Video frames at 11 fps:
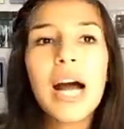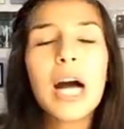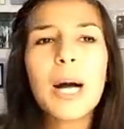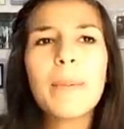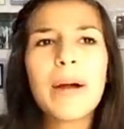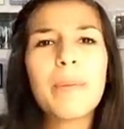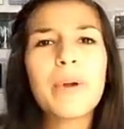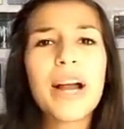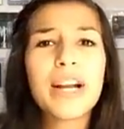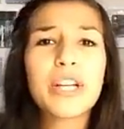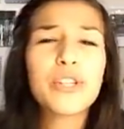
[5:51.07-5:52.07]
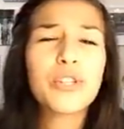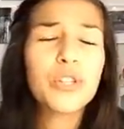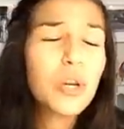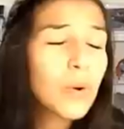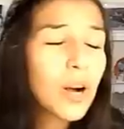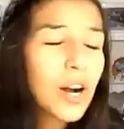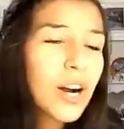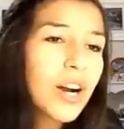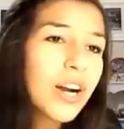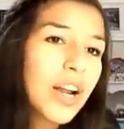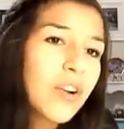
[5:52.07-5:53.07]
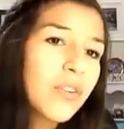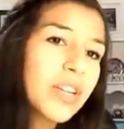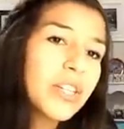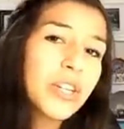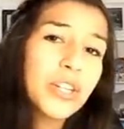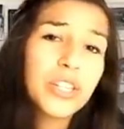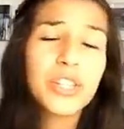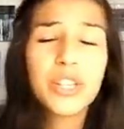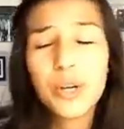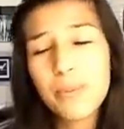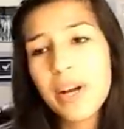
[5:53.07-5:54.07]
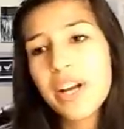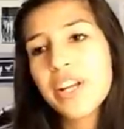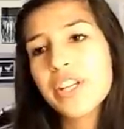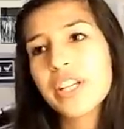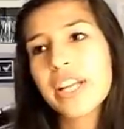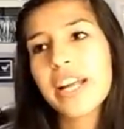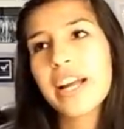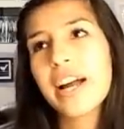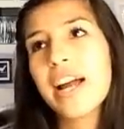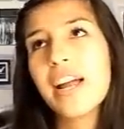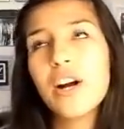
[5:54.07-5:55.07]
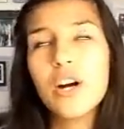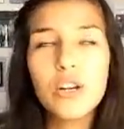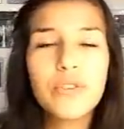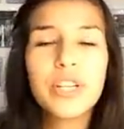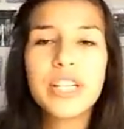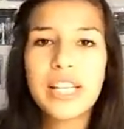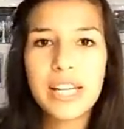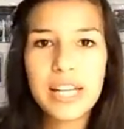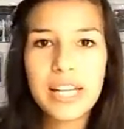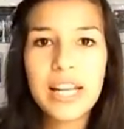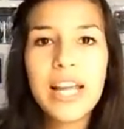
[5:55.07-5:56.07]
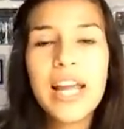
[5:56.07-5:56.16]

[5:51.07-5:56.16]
um, i practiced so hard i researched so much like i overdid it